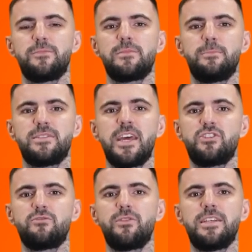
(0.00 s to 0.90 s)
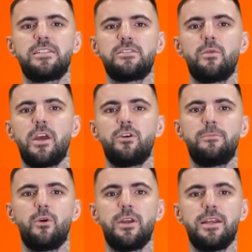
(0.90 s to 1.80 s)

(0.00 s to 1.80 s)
The potential reasons why your boiler